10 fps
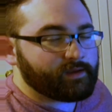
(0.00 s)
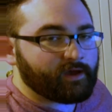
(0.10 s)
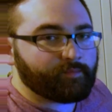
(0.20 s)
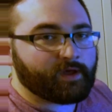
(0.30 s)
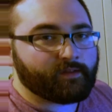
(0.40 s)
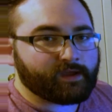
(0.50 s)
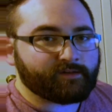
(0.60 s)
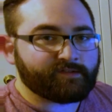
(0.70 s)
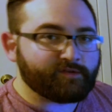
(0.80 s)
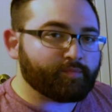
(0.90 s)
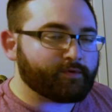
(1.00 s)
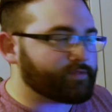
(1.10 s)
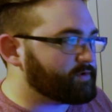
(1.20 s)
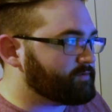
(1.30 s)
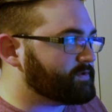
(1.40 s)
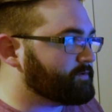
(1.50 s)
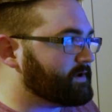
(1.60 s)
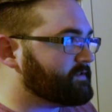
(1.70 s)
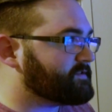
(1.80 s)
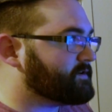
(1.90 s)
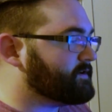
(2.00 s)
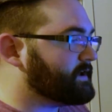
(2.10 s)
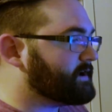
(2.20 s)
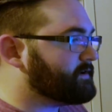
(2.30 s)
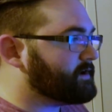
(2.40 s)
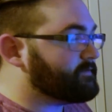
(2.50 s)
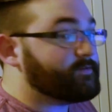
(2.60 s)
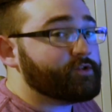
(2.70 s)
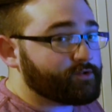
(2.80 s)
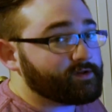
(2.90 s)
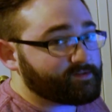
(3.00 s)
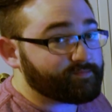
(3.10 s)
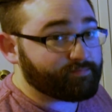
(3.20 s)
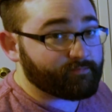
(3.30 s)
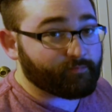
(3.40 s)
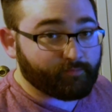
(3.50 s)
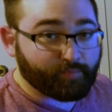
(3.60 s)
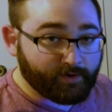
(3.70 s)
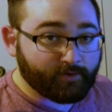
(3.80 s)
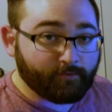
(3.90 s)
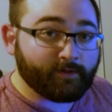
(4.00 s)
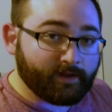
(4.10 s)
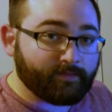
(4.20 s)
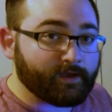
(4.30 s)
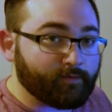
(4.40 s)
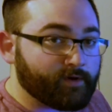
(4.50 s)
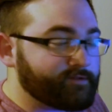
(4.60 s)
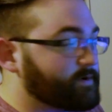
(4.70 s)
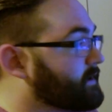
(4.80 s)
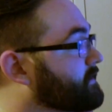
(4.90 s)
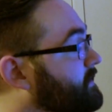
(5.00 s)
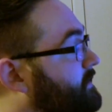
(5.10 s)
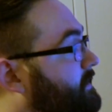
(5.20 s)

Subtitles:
Now, I'm not like super thrilled with the way this turned out. Visually, it's pretty cool, and I think it works well.